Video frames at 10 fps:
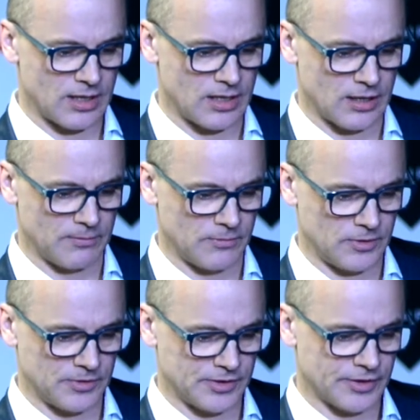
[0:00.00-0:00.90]
let me
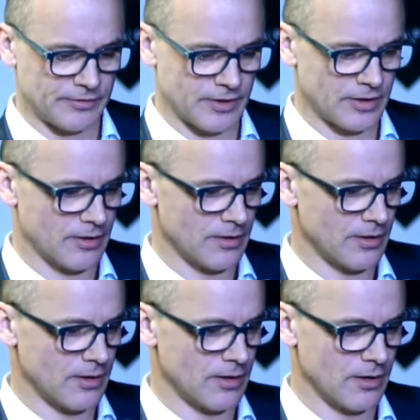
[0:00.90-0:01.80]
see if
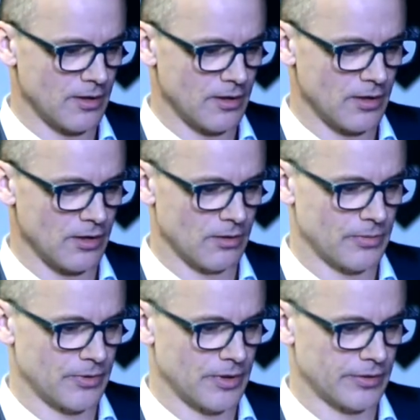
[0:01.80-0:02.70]
I can
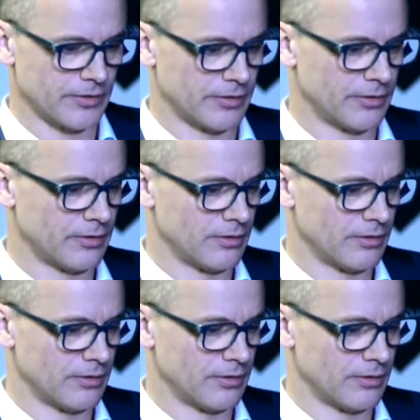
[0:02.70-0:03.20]
open this.